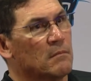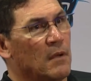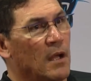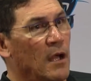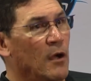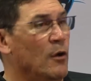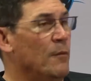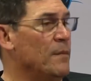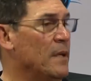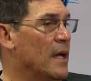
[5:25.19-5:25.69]

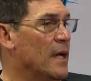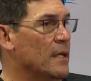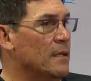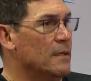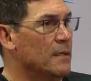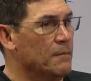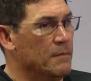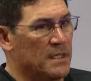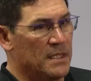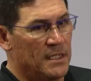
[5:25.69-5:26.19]
I hope not,
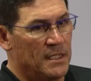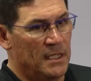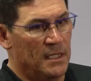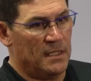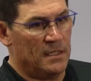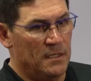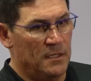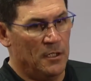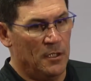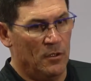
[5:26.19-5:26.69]
but
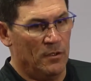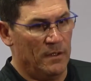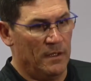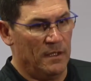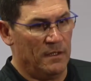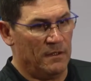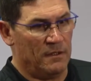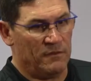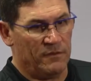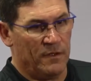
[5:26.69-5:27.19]
again, you know,
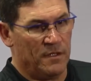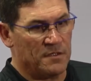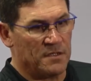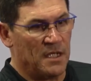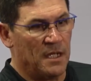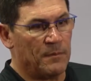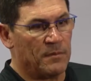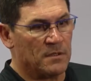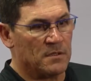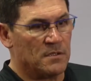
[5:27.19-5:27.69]
as far as
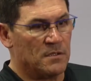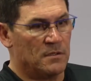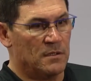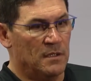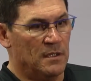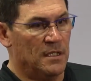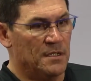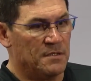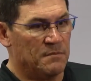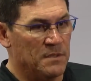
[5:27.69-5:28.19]
I'm concerned,
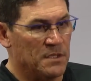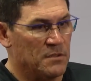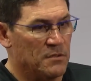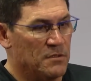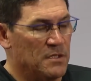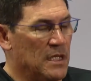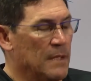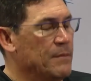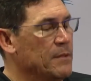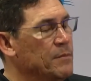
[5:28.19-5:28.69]
unless
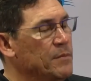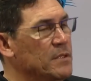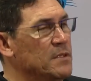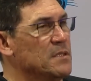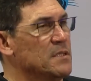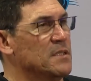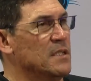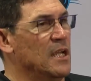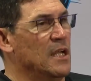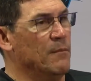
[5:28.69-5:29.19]
Mr. Tepper
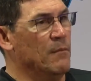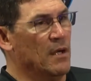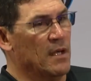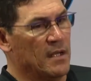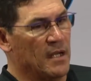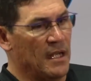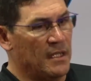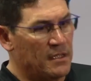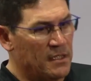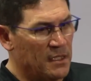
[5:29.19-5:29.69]
puts his name
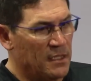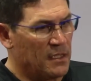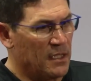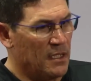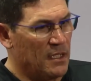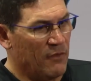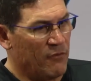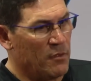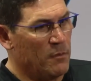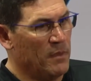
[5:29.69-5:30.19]
on it, I think
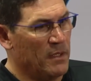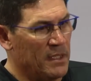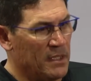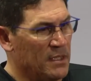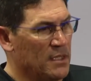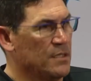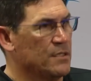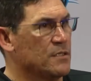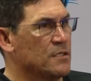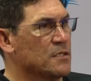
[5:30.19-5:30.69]
that everybody
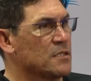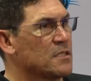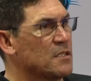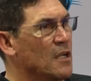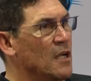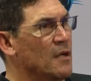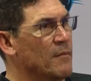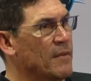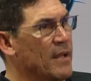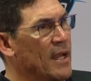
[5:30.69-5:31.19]
needs to just
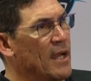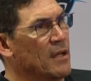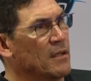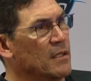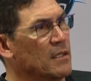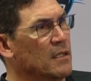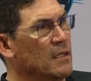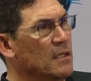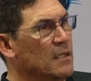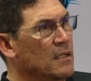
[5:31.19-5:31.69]
calm down
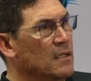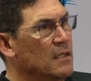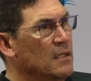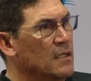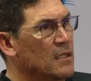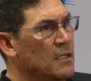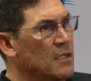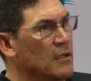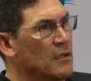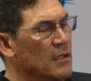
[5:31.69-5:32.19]
and,
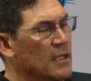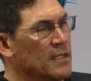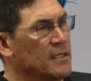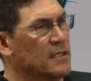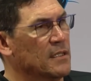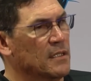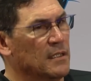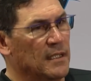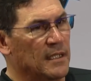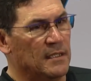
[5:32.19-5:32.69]
you know,
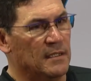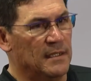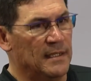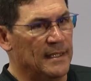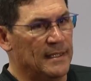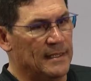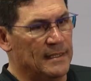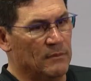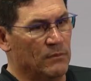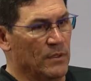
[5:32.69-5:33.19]

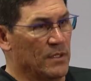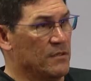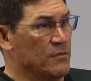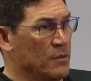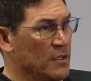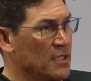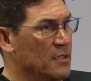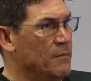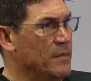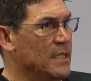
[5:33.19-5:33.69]
let what's
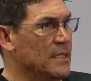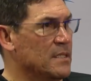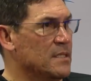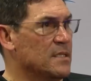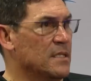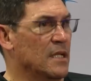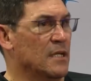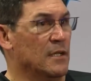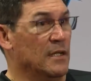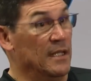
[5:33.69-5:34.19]
really being
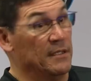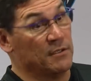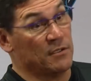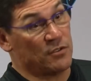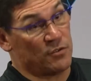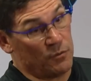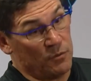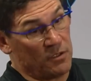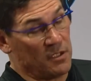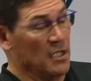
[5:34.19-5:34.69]
said or let the
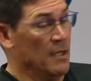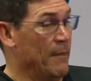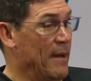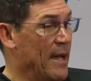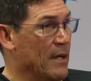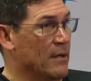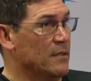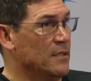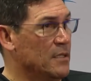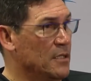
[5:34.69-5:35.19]
truth come out.